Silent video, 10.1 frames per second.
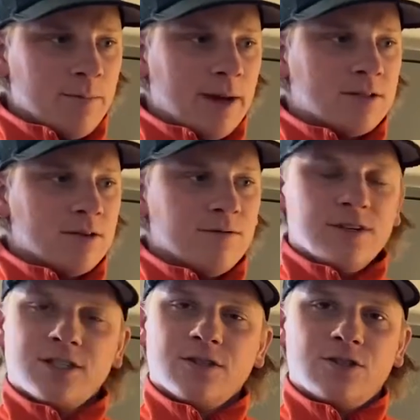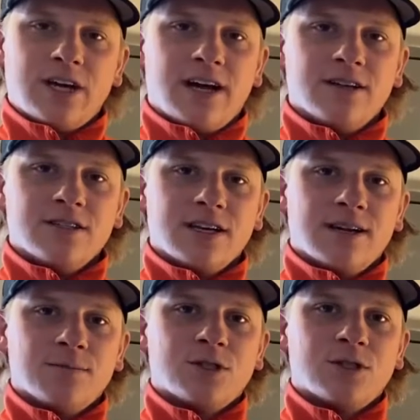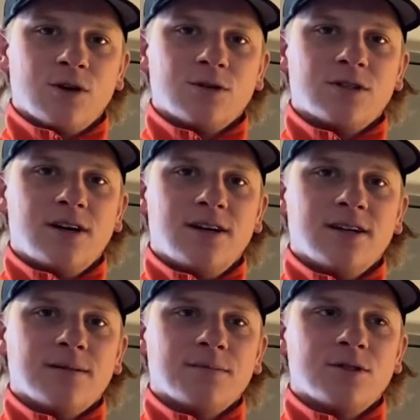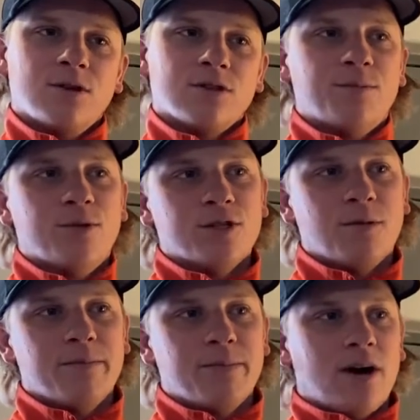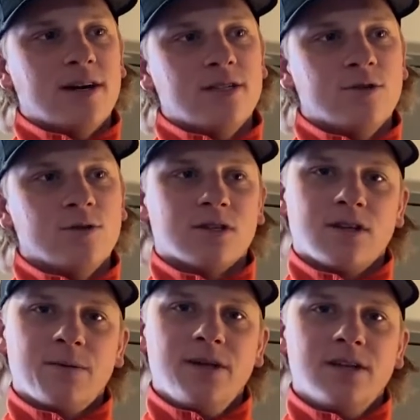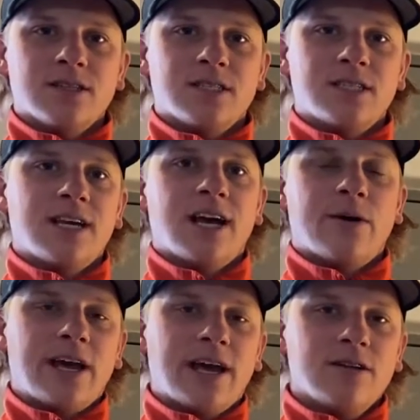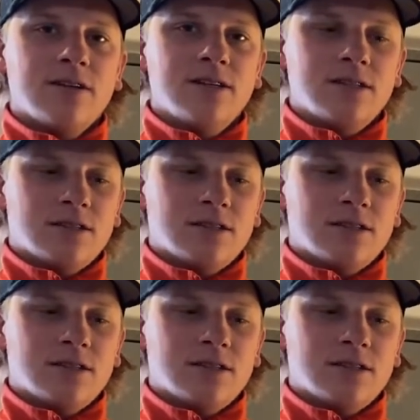mental and physical challenge that I'm stoked on, and I'm stoked to push my body to its limit and see how I handle it.